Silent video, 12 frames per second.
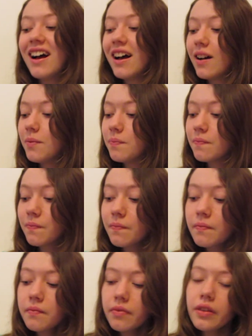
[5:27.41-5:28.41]
um,
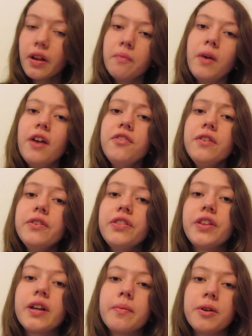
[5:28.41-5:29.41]
my favorite
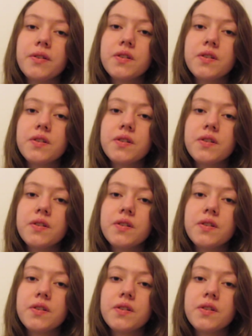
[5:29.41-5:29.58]
thing about